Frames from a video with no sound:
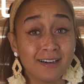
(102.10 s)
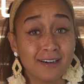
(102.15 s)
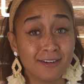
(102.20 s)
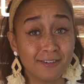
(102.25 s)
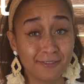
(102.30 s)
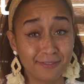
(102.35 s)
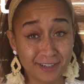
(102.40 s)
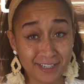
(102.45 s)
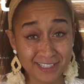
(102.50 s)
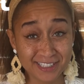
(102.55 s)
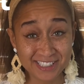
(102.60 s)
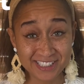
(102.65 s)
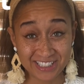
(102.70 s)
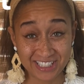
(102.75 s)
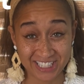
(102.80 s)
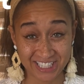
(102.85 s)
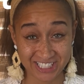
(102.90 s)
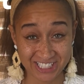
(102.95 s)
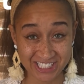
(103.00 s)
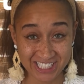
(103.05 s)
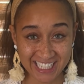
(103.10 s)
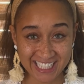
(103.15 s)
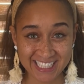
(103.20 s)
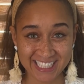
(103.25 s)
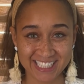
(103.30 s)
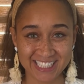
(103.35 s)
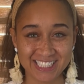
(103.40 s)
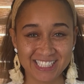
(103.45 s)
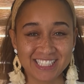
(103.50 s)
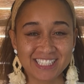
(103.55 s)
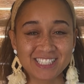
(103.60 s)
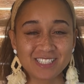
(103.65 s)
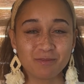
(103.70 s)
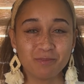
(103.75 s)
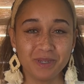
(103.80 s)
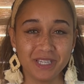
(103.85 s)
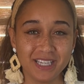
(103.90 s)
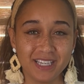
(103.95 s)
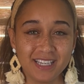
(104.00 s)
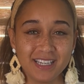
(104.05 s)
first on your checklist should
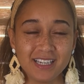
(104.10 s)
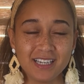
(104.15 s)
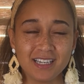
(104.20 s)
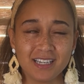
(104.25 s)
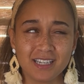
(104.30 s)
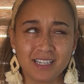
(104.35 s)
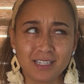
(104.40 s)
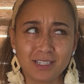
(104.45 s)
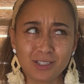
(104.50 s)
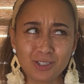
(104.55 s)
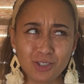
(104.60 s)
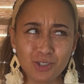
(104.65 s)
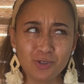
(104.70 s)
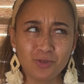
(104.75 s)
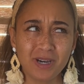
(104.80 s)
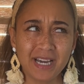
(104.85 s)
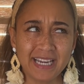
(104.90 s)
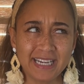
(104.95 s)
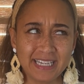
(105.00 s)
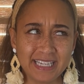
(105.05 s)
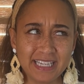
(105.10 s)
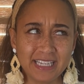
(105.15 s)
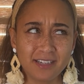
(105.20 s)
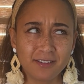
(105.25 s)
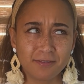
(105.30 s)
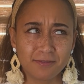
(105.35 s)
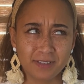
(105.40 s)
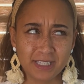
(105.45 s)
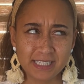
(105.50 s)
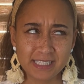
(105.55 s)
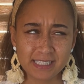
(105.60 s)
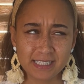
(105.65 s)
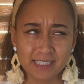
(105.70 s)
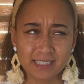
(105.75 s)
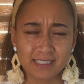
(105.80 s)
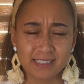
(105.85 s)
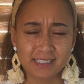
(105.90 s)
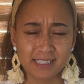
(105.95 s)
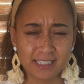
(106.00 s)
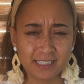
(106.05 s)
be, do I need a
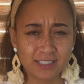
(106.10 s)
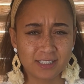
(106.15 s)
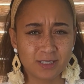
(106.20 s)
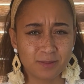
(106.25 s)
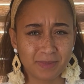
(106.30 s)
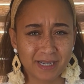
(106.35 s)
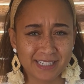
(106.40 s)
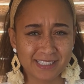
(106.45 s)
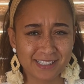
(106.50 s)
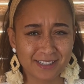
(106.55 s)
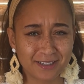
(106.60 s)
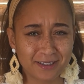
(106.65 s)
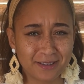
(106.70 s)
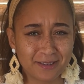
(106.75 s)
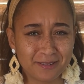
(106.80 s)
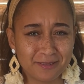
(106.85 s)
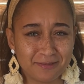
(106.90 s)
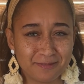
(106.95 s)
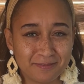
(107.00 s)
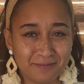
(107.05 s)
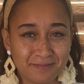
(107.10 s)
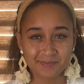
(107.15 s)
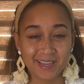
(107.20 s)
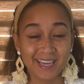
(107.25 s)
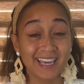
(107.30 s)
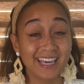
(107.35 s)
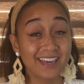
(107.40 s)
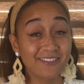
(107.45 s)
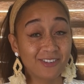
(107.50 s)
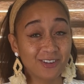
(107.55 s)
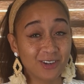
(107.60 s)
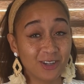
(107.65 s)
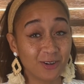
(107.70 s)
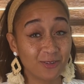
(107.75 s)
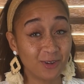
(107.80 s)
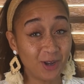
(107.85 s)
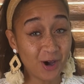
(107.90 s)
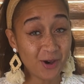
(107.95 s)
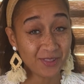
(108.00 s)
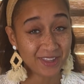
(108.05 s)
visa to enter Mexico? If you
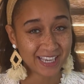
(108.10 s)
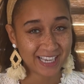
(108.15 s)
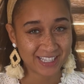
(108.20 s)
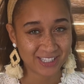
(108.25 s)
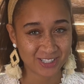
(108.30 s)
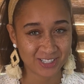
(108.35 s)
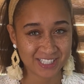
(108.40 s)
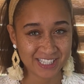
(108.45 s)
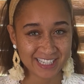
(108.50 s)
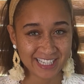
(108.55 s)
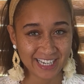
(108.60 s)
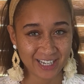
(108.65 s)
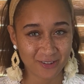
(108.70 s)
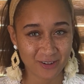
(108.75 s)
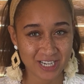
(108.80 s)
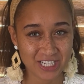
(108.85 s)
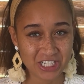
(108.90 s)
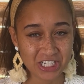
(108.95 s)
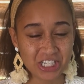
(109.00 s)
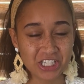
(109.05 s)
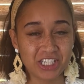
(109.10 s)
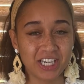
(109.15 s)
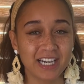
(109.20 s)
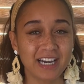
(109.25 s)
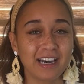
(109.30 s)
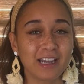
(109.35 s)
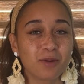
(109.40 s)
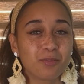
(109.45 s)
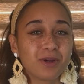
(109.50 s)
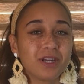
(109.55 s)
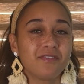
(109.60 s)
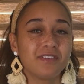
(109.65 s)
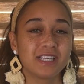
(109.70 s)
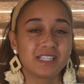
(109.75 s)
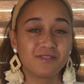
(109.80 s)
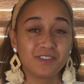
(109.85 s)
don't know the answer to that question, check out a previous